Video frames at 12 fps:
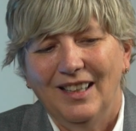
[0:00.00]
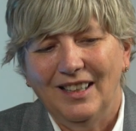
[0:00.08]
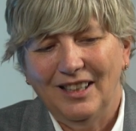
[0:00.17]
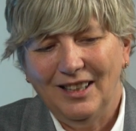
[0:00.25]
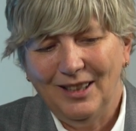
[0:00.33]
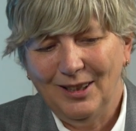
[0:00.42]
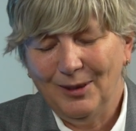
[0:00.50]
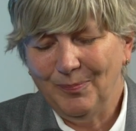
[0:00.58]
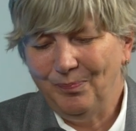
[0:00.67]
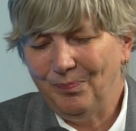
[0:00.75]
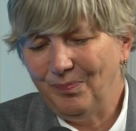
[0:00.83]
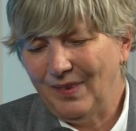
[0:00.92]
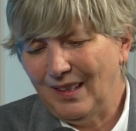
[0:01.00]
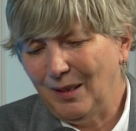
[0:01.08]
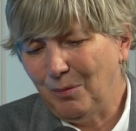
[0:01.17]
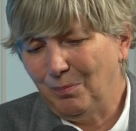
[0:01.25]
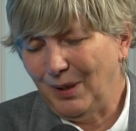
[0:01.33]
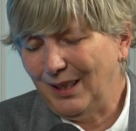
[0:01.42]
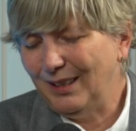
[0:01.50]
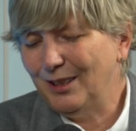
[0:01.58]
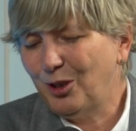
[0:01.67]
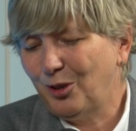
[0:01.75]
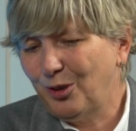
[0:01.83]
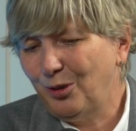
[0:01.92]
back
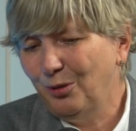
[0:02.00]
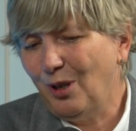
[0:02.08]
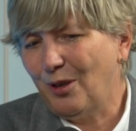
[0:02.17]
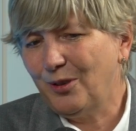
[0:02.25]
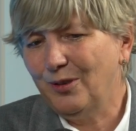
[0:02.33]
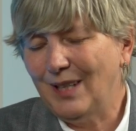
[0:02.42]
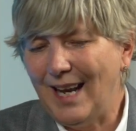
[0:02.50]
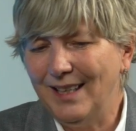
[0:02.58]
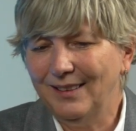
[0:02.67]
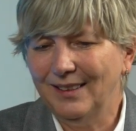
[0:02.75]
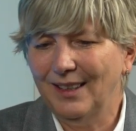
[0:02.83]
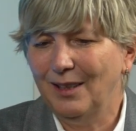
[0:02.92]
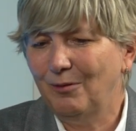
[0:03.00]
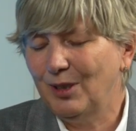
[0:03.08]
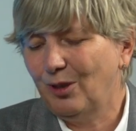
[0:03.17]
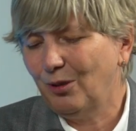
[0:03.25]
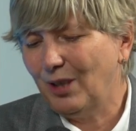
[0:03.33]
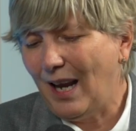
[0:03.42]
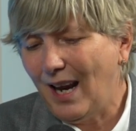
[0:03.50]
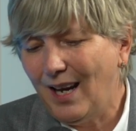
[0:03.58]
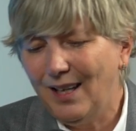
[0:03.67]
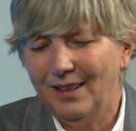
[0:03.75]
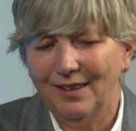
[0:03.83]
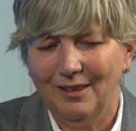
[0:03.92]
in 2019, and we thought,
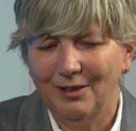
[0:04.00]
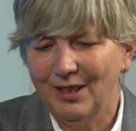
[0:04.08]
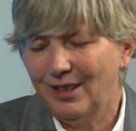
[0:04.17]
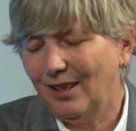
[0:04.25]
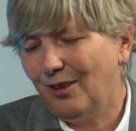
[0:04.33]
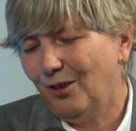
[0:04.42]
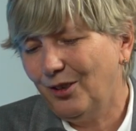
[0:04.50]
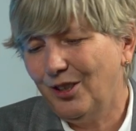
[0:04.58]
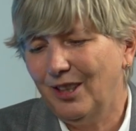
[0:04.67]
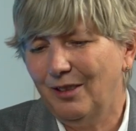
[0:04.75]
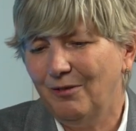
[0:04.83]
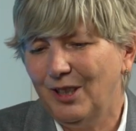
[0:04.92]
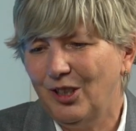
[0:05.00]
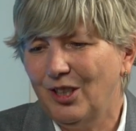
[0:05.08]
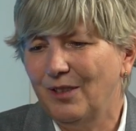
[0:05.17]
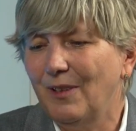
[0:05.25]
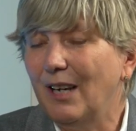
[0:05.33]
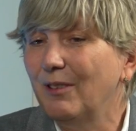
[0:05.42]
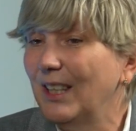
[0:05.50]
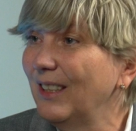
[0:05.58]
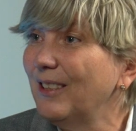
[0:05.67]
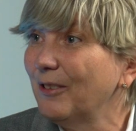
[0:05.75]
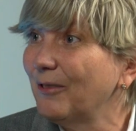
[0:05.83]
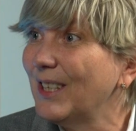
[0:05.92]
hey, there is a logic which is very
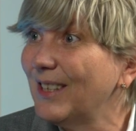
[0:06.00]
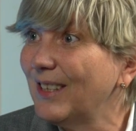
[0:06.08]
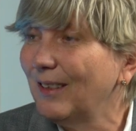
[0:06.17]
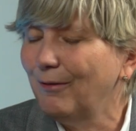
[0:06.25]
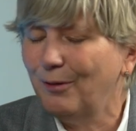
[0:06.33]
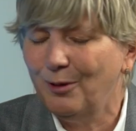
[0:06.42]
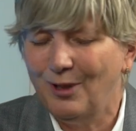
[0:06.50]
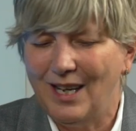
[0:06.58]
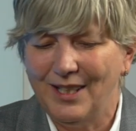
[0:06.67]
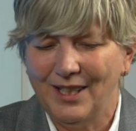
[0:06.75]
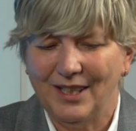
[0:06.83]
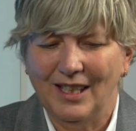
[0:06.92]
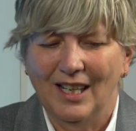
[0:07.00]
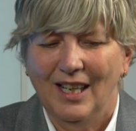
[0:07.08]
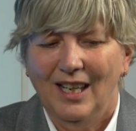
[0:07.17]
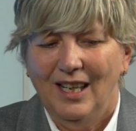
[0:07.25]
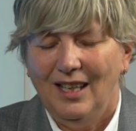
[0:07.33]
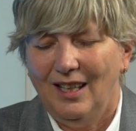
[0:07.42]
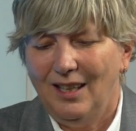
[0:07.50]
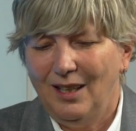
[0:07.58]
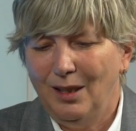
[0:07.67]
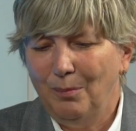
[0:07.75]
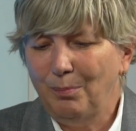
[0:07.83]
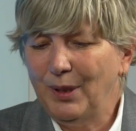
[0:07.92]
interesting for us
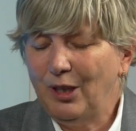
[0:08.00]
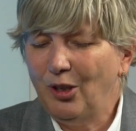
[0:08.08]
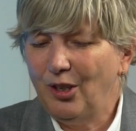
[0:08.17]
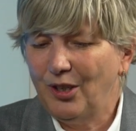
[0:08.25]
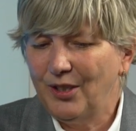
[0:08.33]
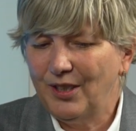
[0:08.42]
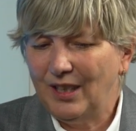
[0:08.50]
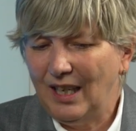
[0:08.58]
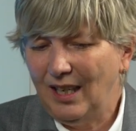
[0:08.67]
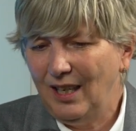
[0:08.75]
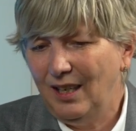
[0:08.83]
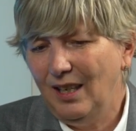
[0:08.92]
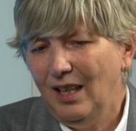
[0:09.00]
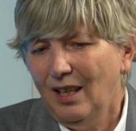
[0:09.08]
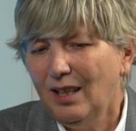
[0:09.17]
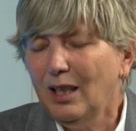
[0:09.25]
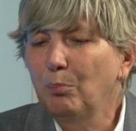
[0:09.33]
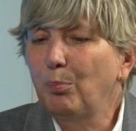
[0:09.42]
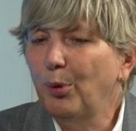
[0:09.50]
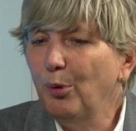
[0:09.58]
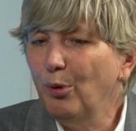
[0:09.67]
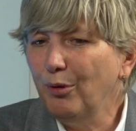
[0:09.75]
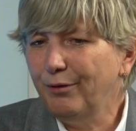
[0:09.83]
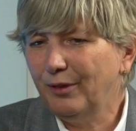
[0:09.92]
because they
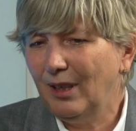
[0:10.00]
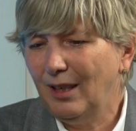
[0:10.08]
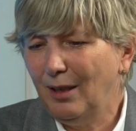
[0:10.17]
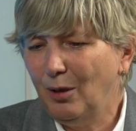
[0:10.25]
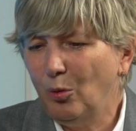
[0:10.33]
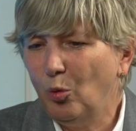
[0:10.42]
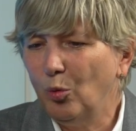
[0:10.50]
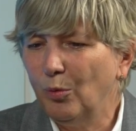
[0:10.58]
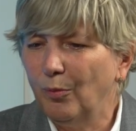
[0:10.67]
improved their